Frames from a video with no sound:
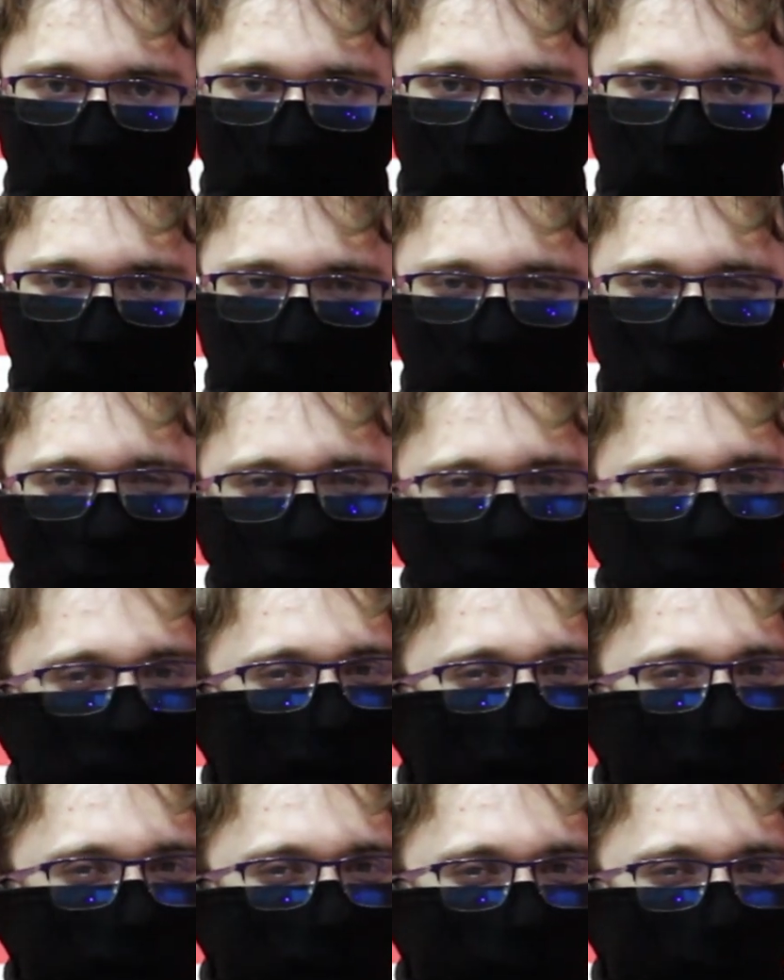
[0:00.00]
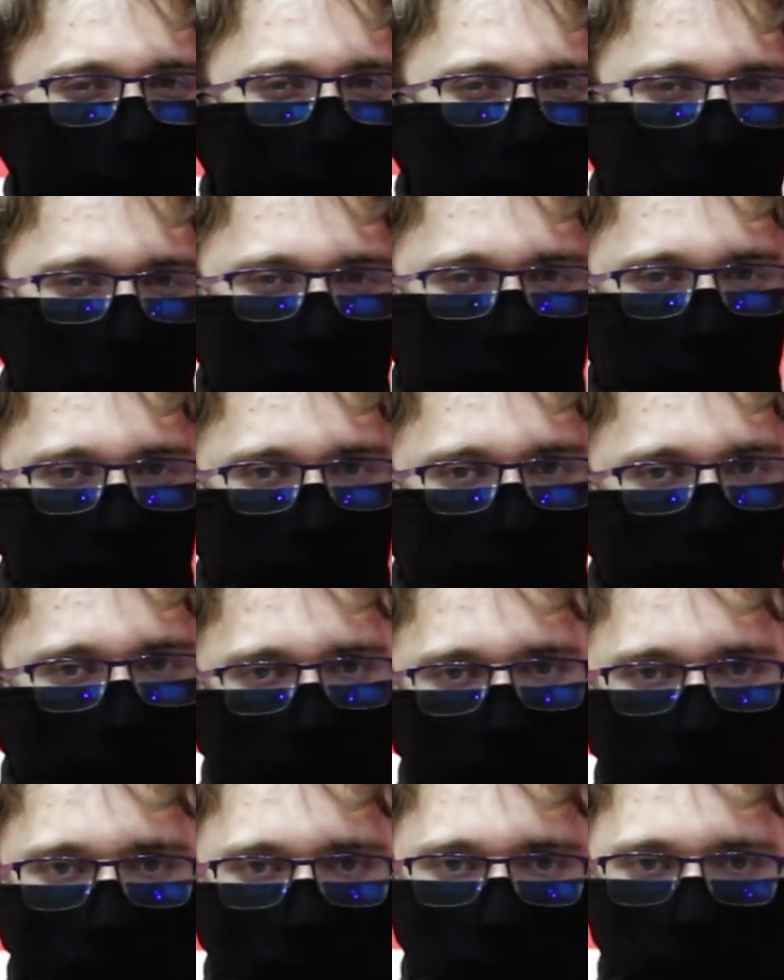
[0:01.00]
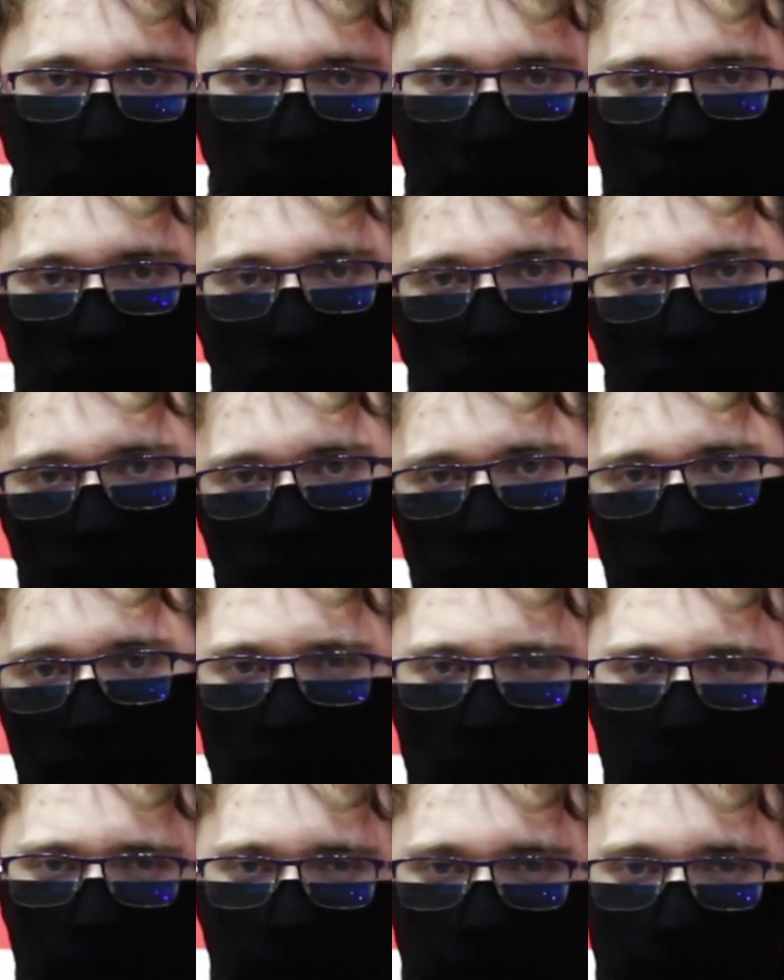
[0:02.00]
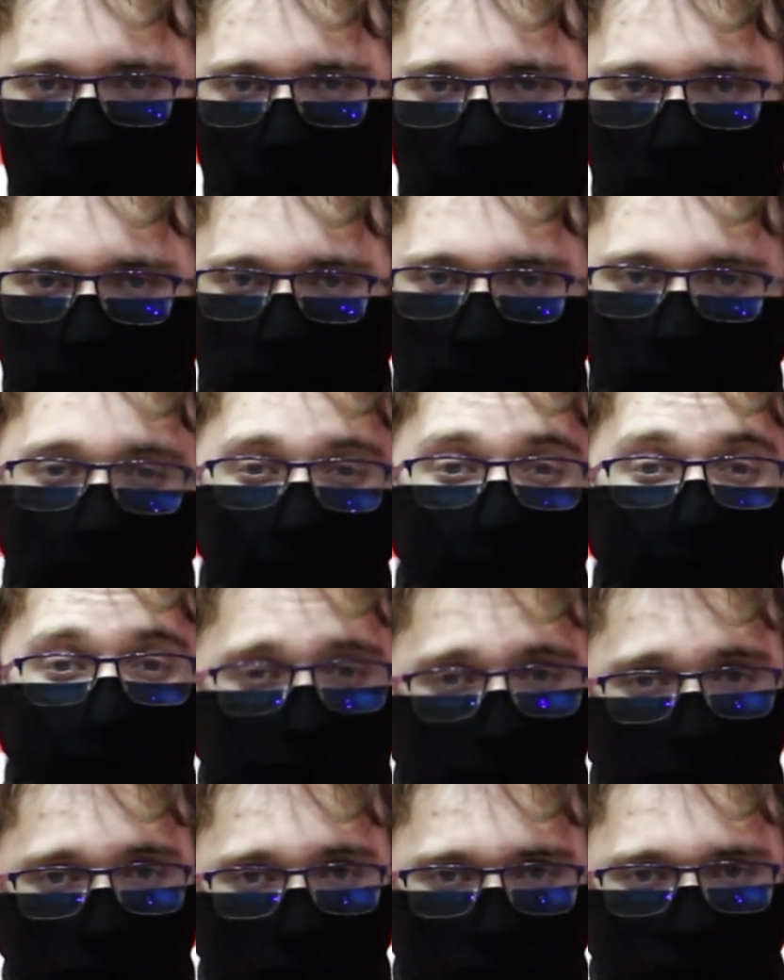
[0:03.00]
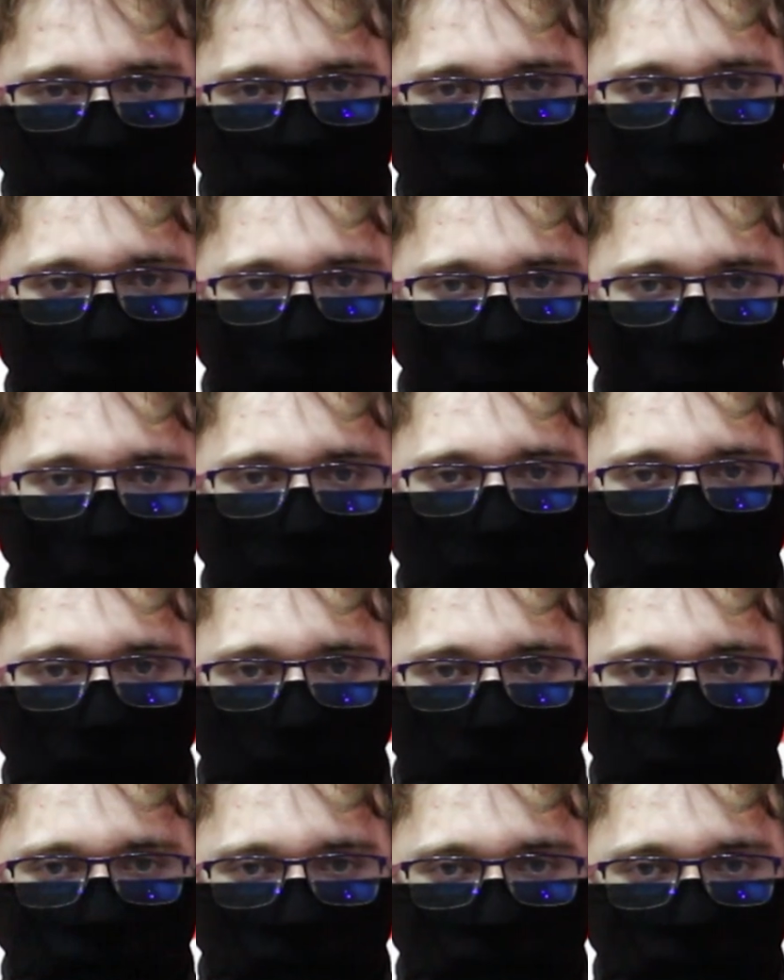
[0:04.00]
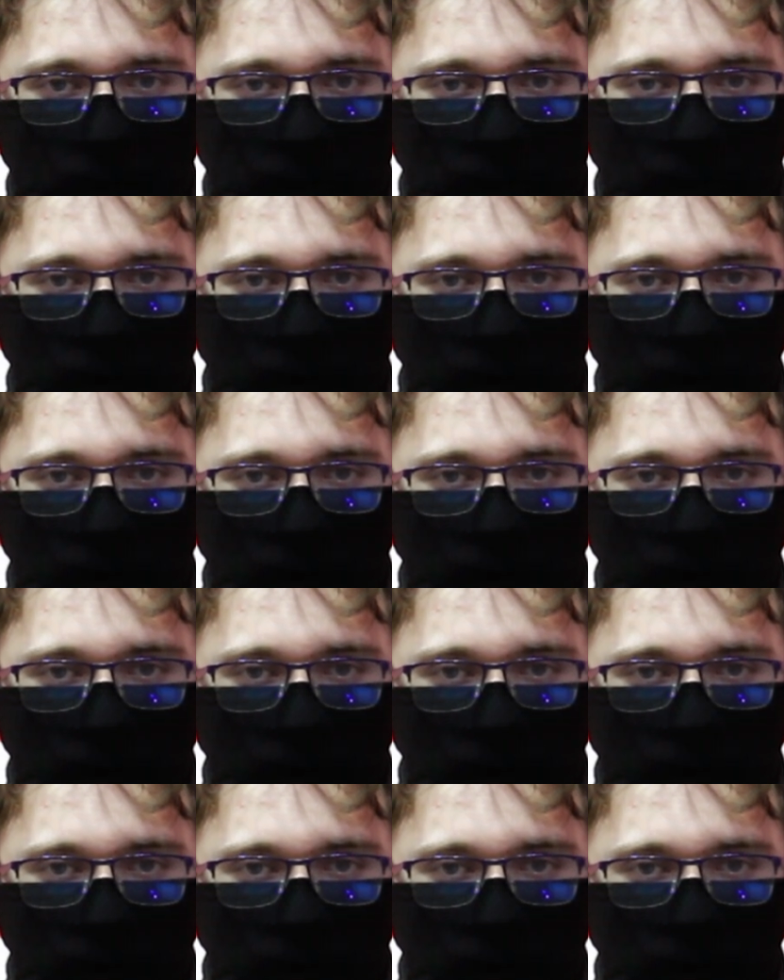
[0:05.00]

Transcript: but it was probably meeting the Abakan accuracy requirements,